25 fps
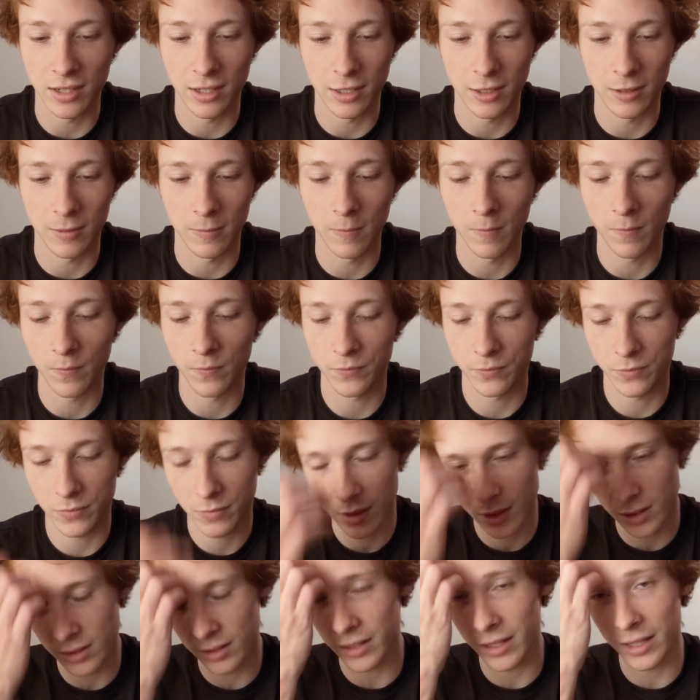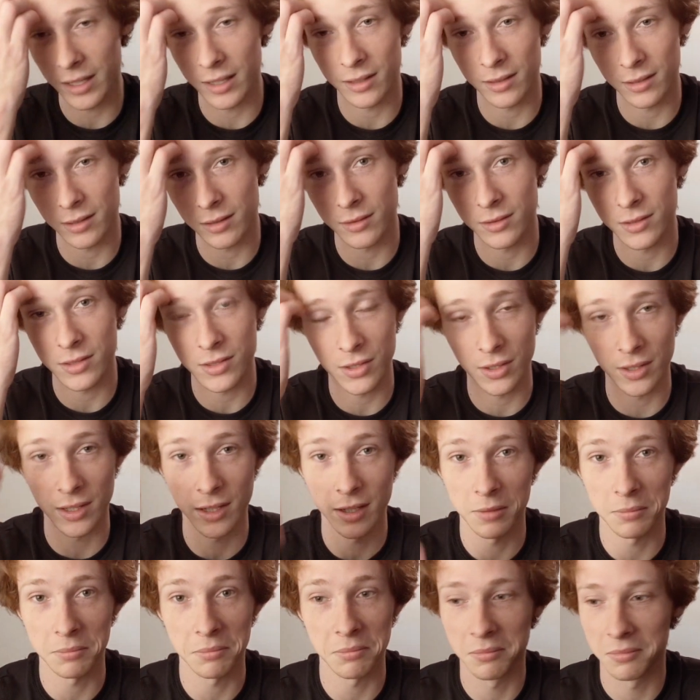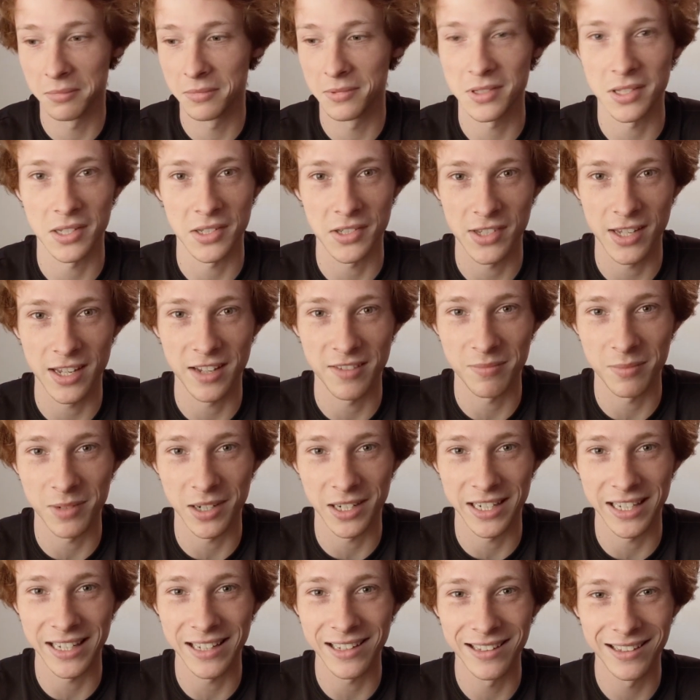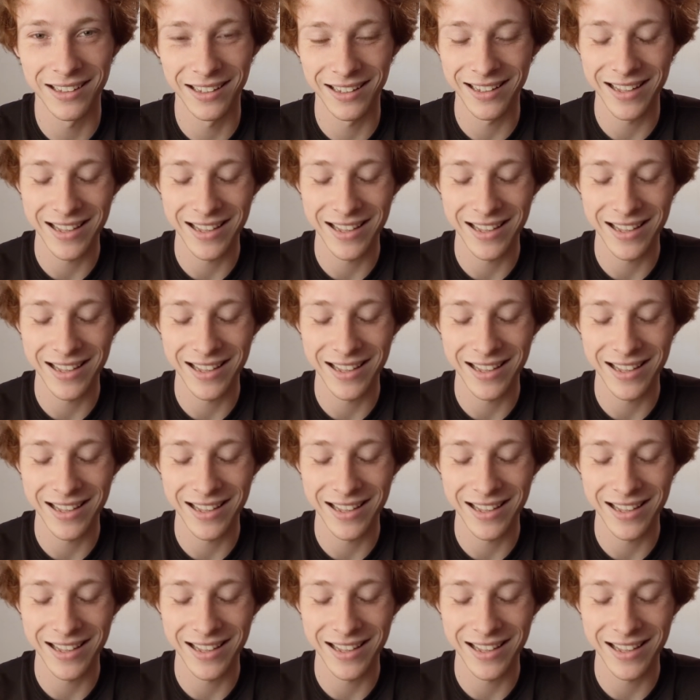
um, to them to save money